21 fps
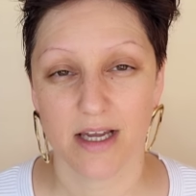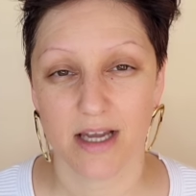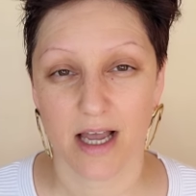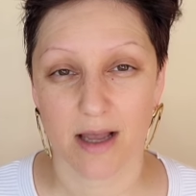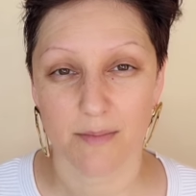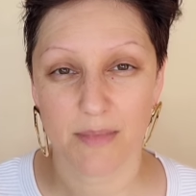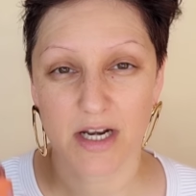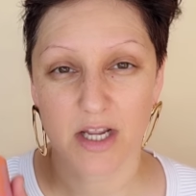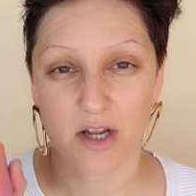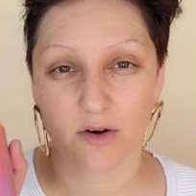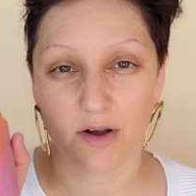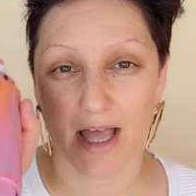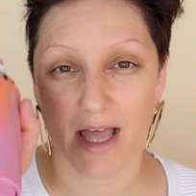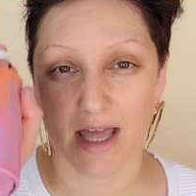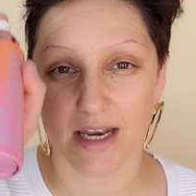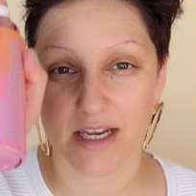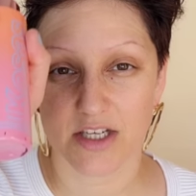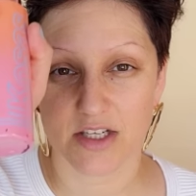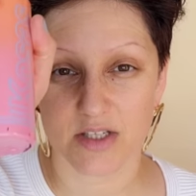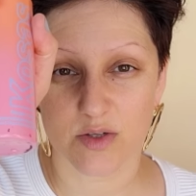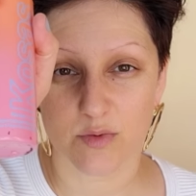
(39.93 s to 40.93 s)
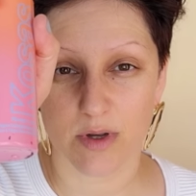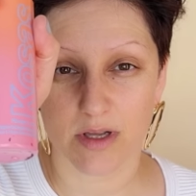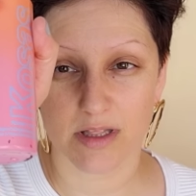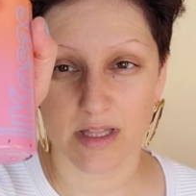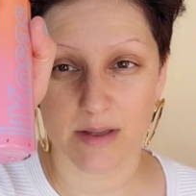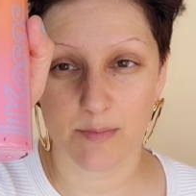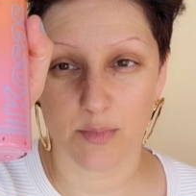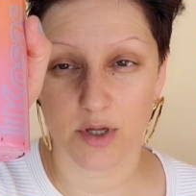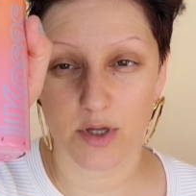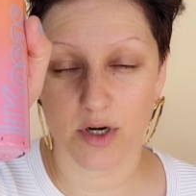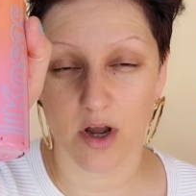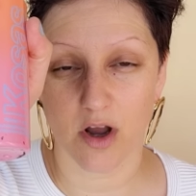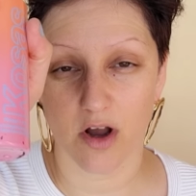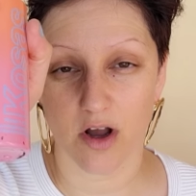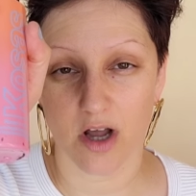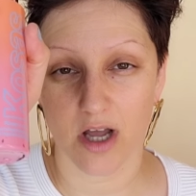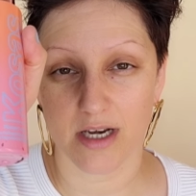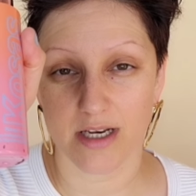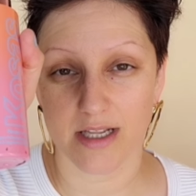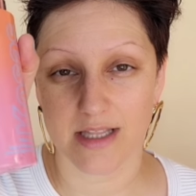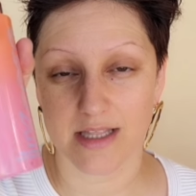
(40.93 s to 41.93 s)
I'm gonna go ahead and just quickly put
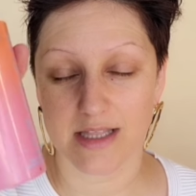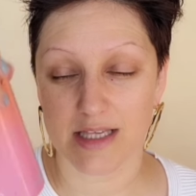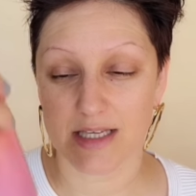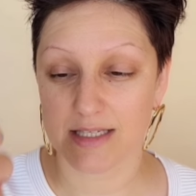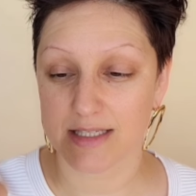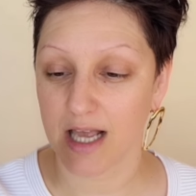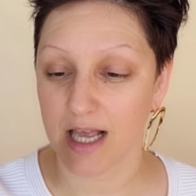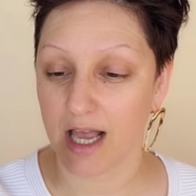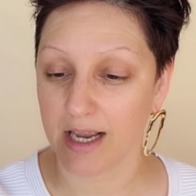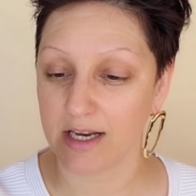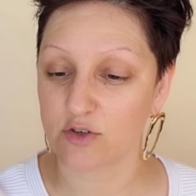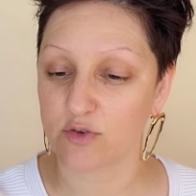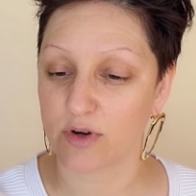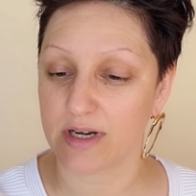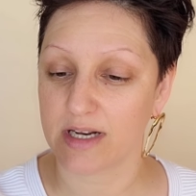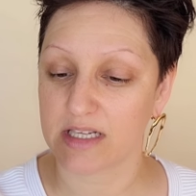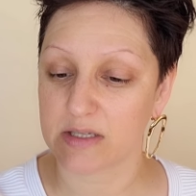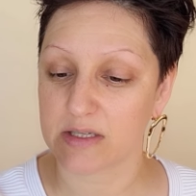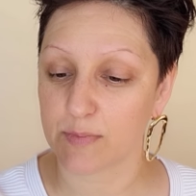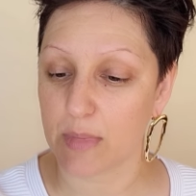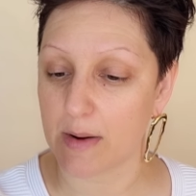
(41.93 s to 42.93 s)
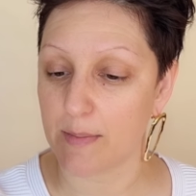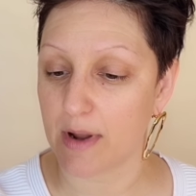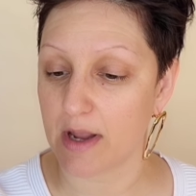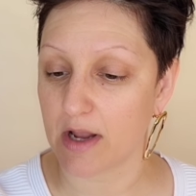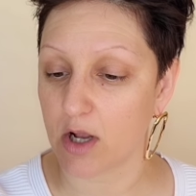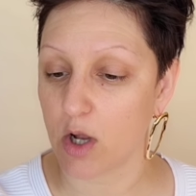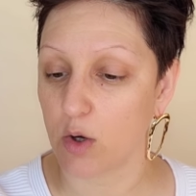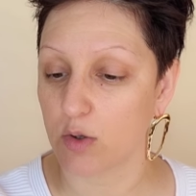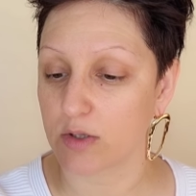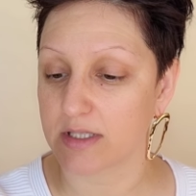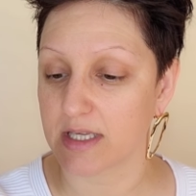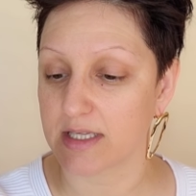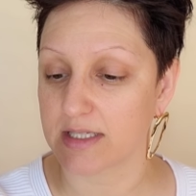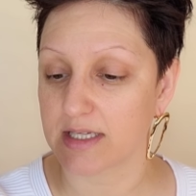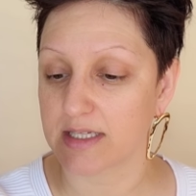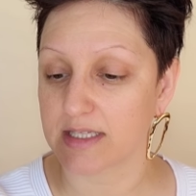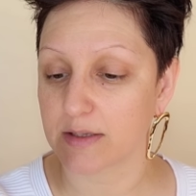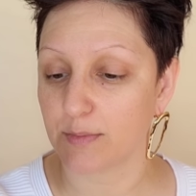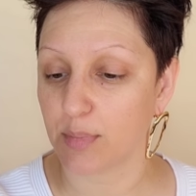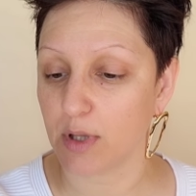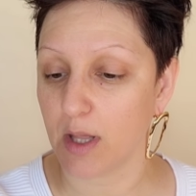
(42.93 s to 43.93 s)
on this hydrating spray by Kosas.
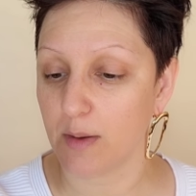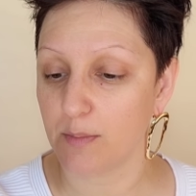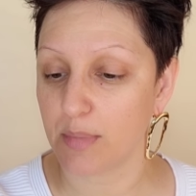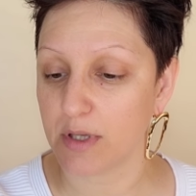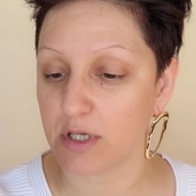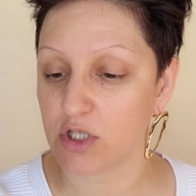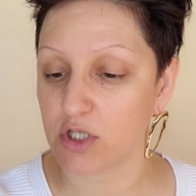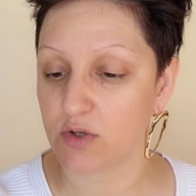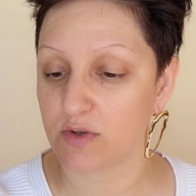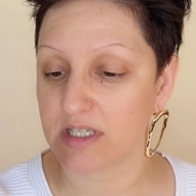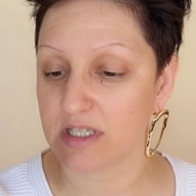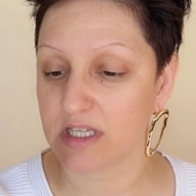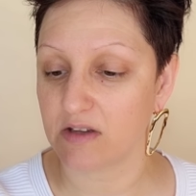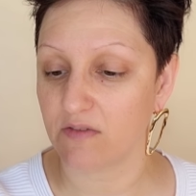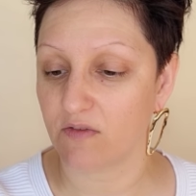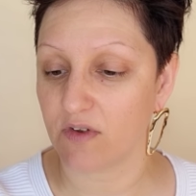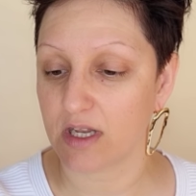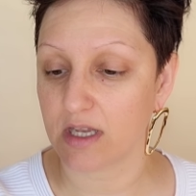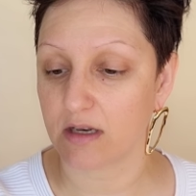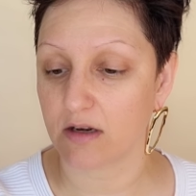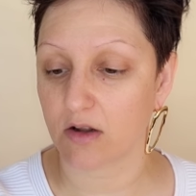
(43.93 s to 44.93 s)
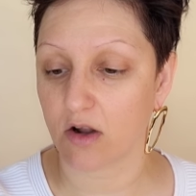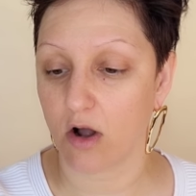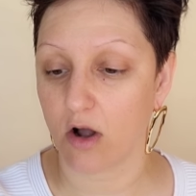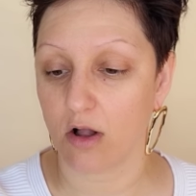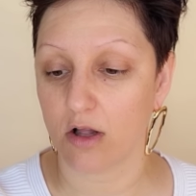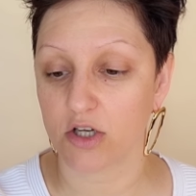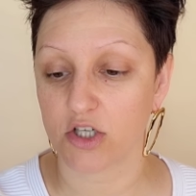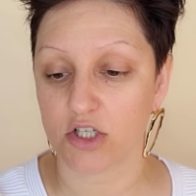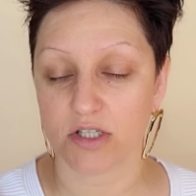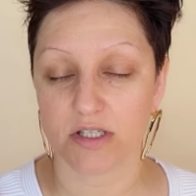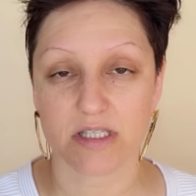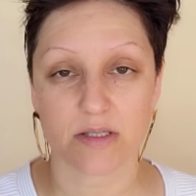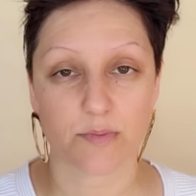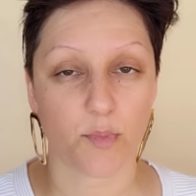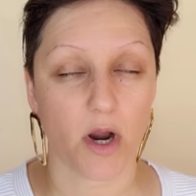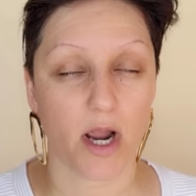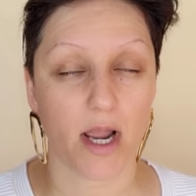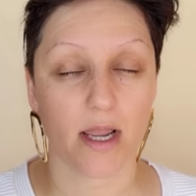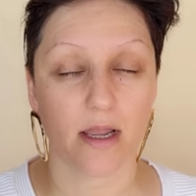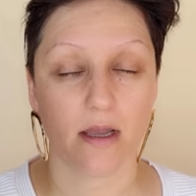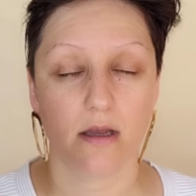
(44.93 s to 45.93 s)
It's the Plump and Juicy Vegan Collagen
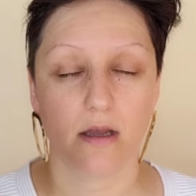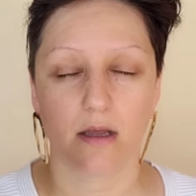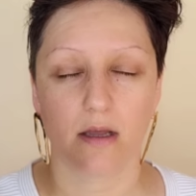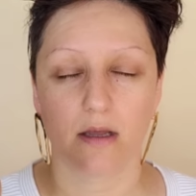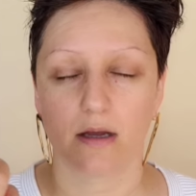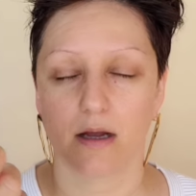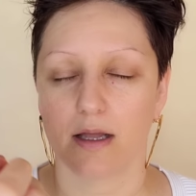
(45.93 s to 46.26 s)
Spray.